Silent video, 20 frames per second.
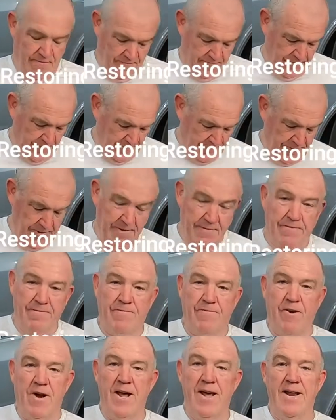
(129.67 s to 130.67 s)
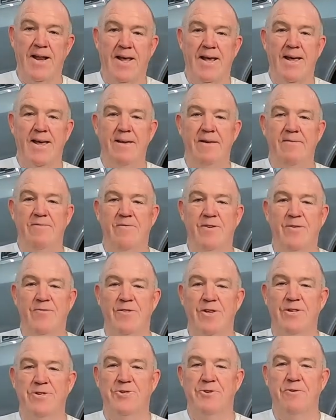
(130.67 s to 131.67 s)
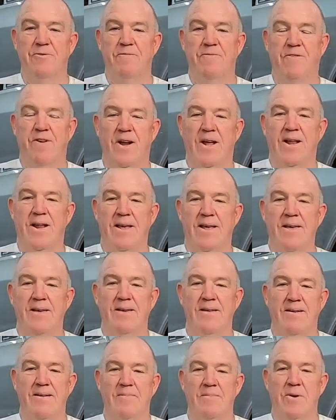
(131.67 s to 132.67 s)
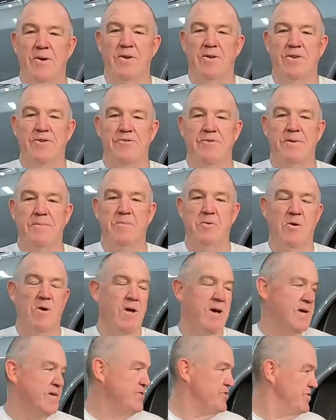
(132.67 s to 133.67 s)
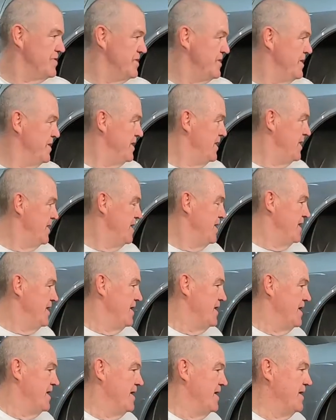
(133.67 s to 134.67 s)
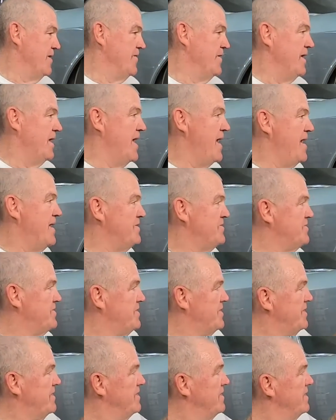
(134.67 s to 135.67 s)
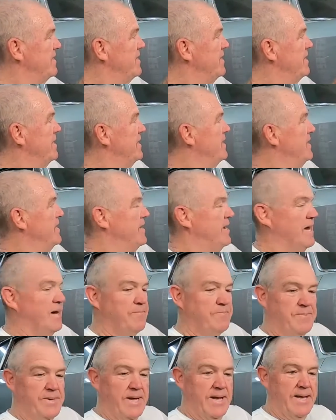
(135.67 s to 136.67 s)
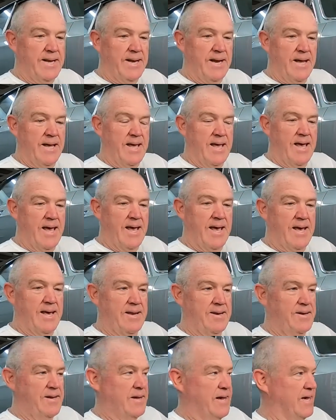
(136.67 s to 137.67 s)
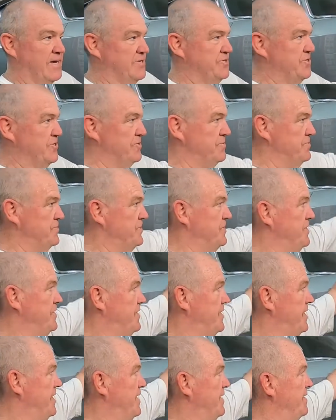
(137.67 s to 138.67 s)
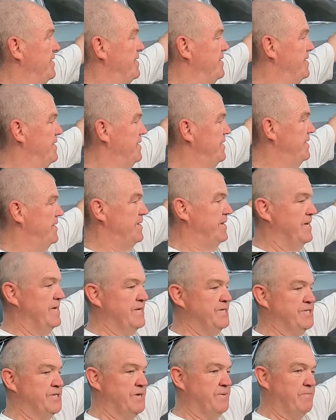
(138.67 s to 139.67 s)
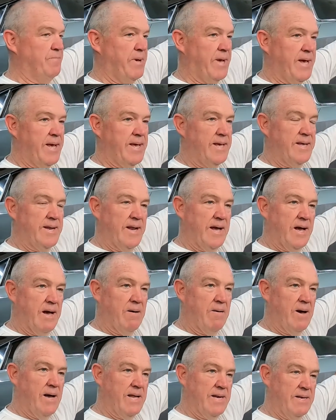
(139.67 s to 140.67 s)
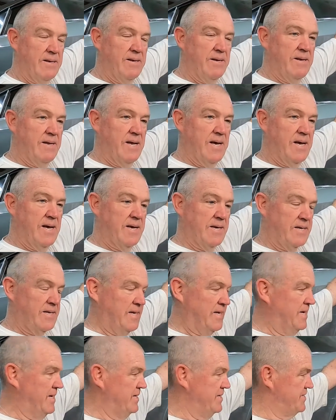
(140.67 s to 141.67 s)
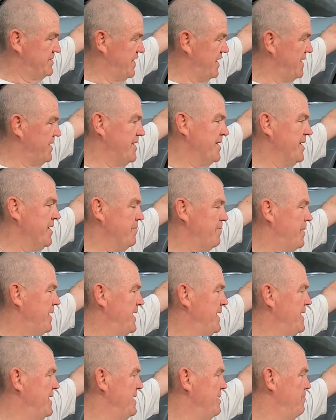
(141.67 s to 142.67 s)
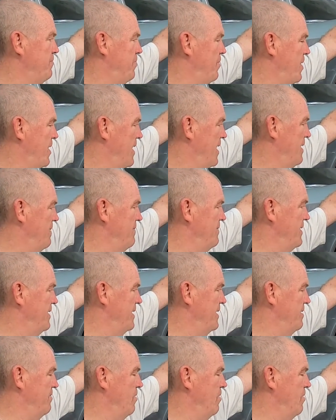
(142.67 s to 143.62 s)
Filthy Shirt Friday at American Dream Garage. The last update I had, I showed you the engine bay and how I cleaned, sanded, and painted, primed,